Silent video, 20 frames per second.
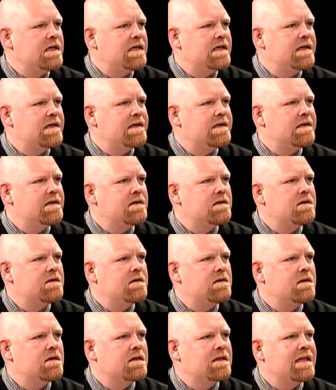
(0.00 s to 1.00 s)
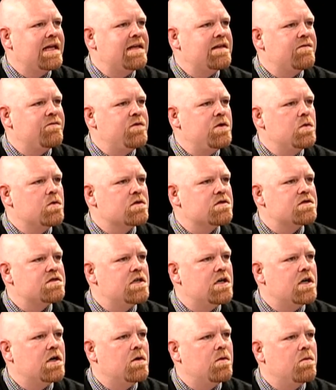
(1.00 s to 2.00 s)
let viewers
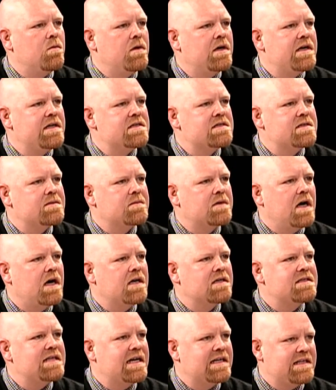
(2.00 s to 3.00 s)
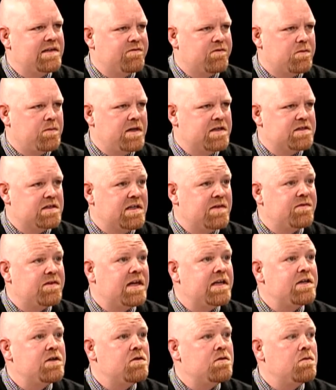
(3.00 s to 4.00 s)
know what is some contact information if
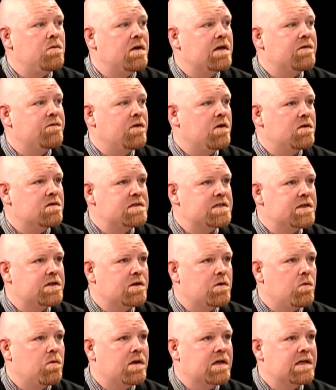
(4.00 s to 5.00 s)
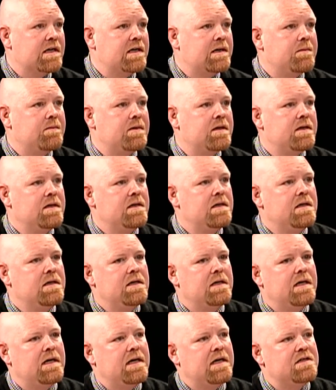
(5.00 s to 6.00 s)
they do want to volunteer or want to come
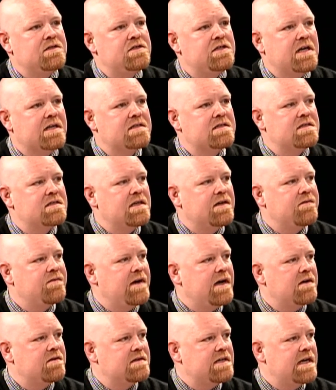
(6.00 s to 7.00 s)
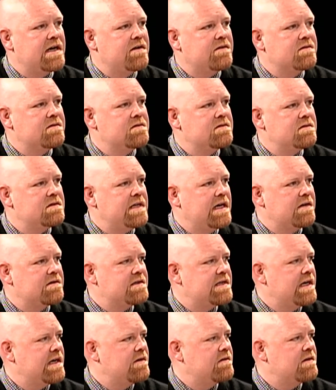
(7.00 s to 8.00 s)
check stuff out
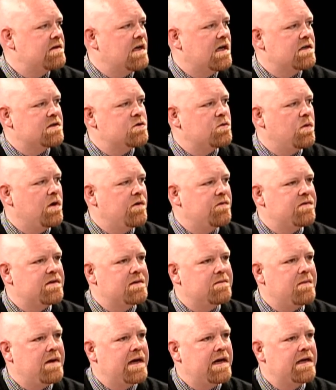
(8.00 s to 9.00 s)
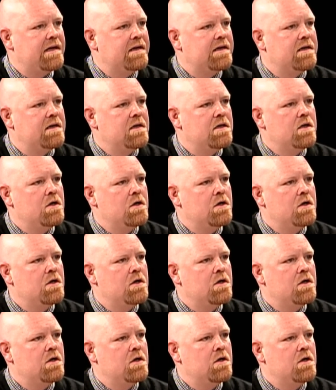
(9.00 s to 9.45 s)
downtown on 12th and Main?